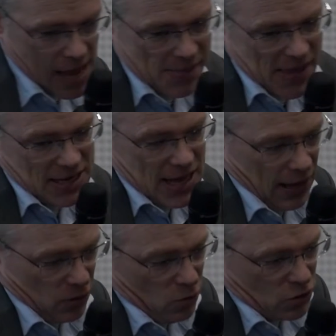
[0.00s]
And then,
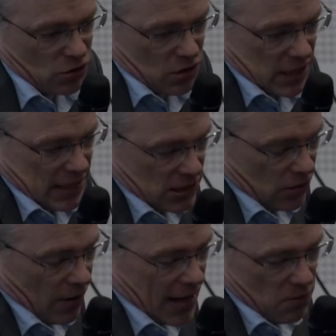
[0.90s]
yeah, of course, you can
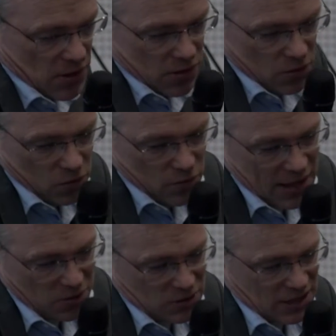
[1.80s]
integrate with your
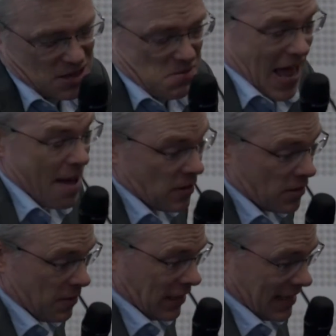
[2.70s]
record system. It
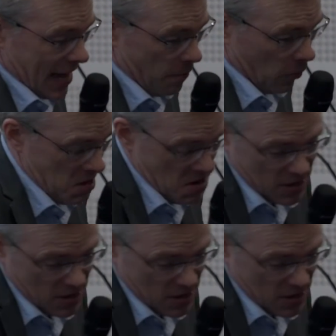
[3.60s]
happened to be SharePoint.